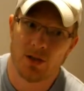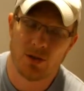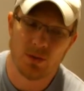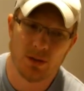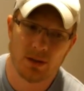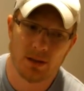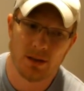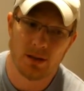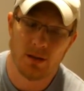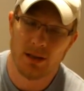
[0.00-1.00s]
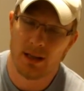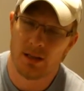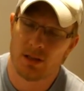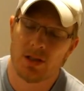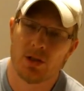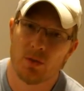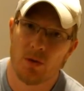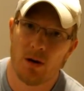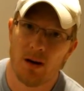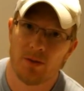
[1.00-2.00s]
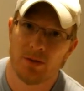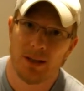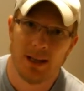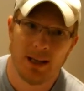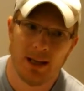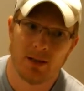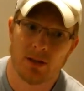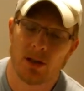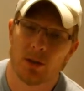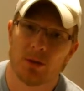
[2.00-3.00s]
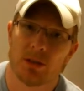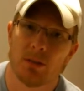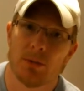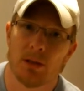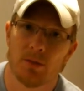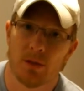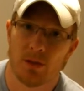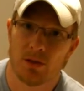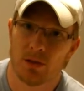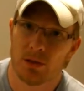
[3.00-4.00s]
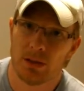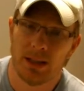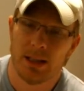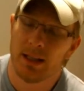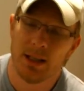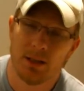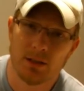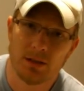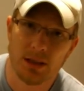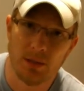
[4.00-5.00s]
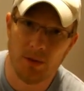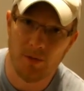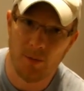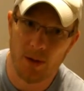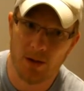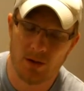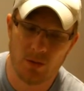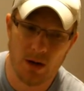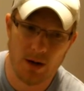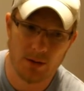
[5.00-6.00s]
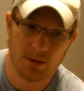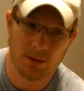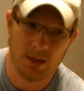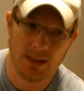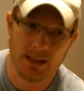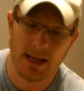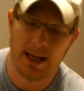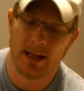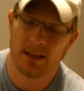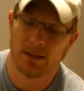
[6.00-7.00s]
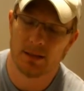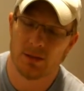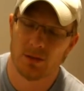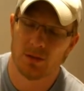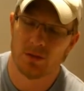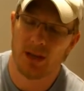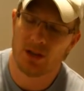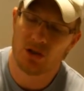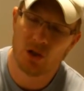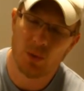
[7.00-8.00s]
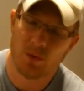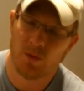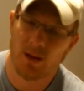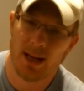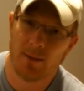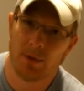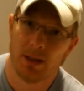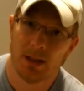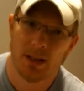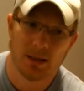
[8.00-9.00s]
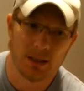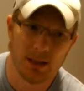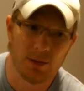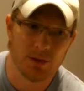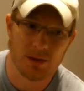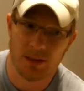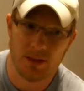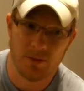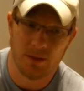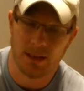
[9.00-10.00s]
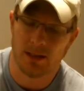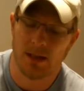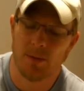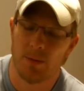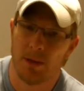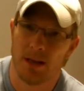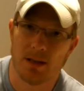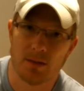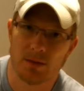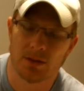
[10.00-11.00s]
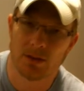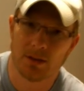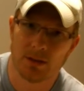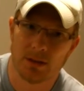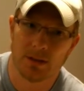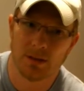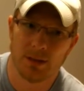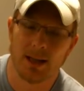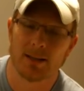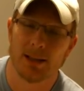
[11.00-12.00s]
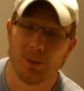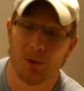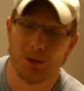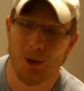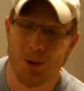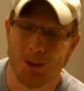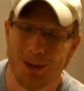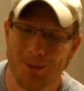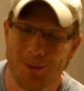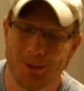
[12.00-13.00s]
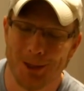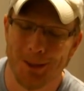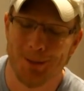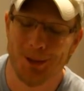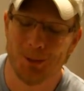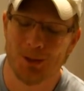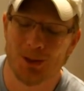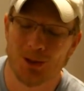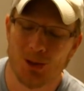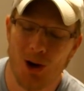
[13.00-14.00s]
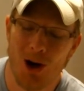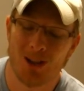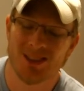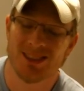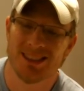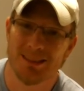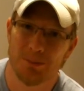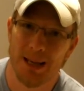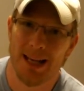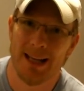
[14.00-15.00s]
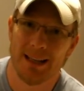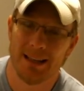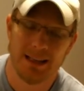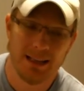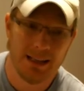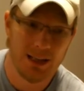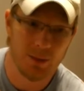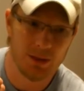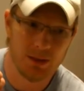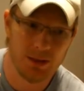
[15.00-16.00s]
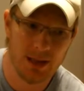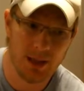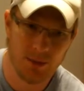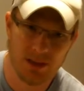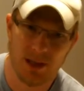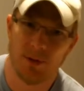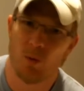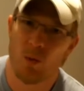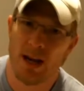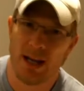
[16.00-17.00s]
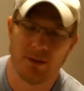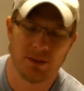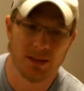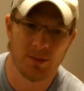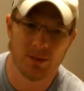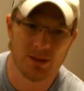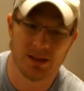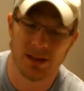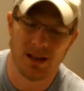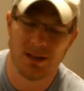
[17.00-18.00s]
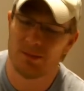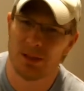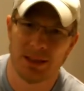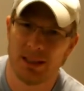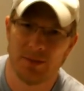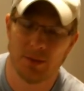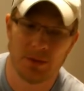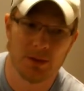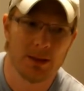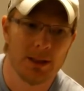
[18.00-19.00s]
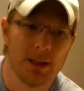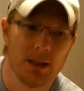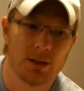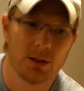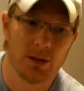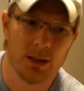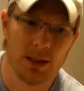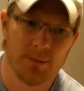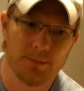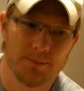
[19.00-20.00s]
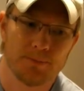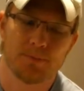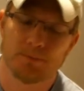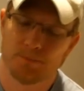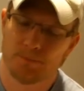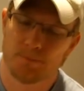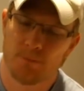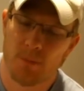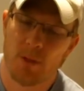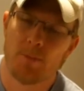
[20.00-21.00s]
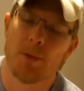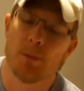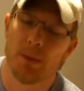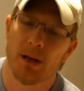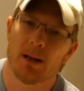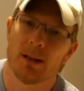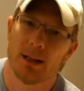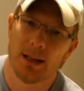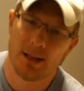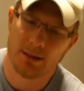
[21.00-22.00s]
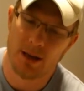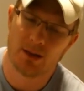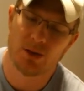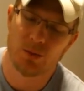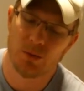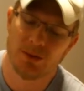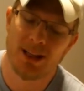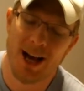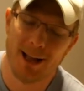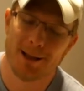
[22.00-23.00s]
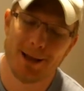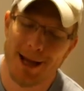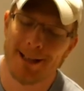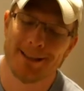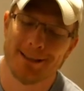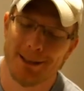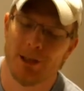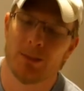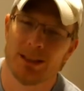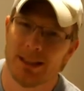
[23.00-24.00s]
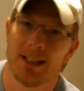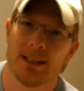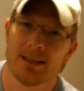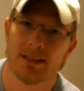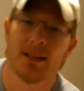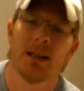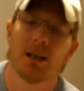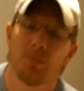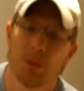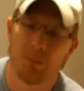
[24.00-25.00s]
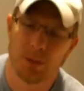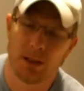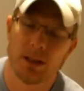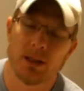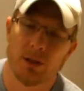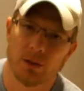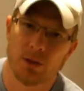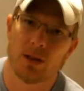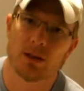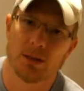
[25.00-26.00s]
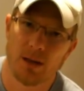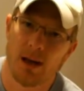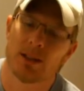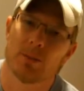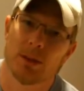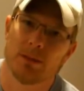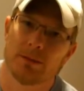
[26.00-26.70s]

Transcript: soon as all the anesthesia wore off, and the doctor was in the middle of another surgery and couldn't see to me for about 2 hours. My sciatic nerve got so inflamed that it felt like labor pains. It was, not that I would know what that feels like, but it was constant pain. It would come in waves, and it was just unbelievable. So be prepared. Doctors will not like to hear me say this, but bring your drugs to the hospital.